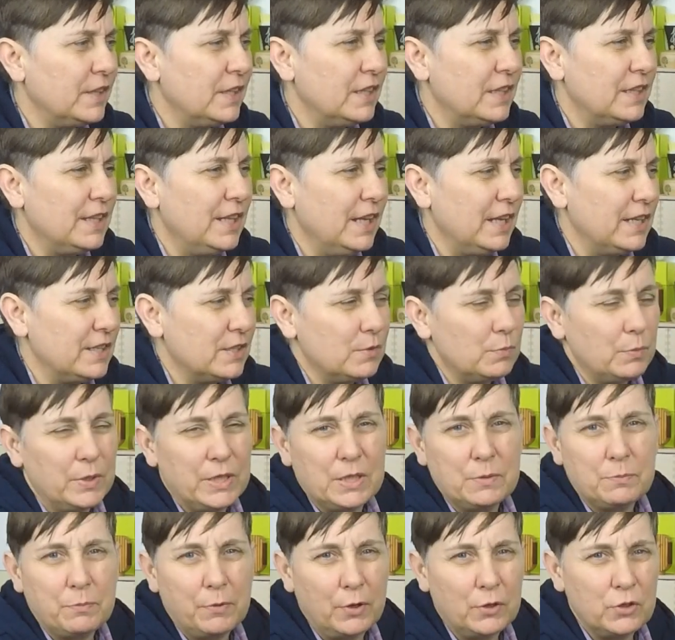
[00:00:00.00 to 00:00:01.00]
this week's
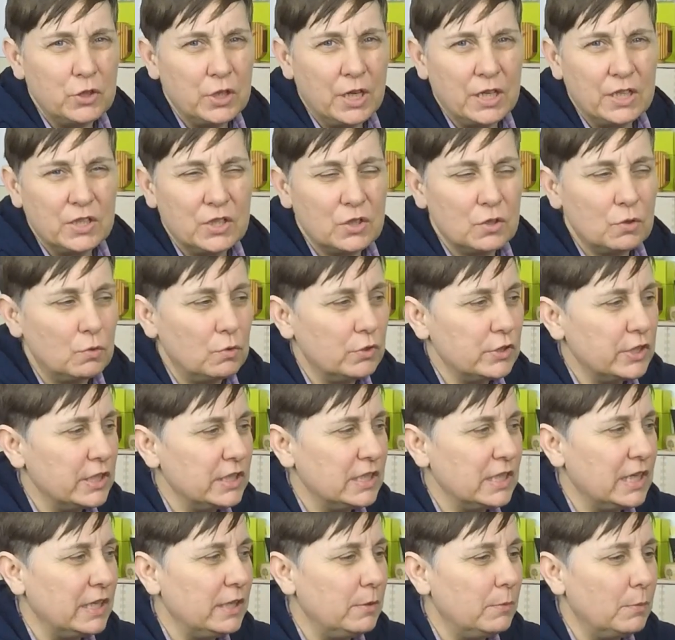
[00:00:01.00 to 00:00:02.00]
project's sorted
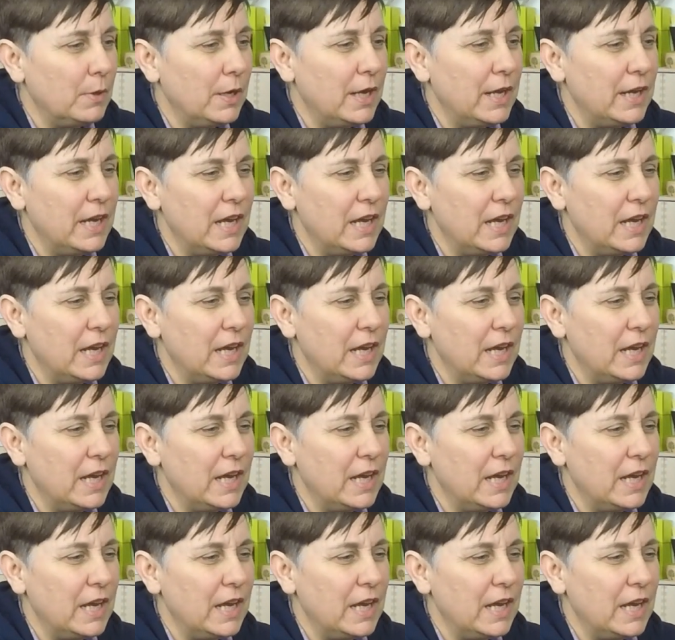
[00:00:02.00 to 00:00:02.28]
anyway,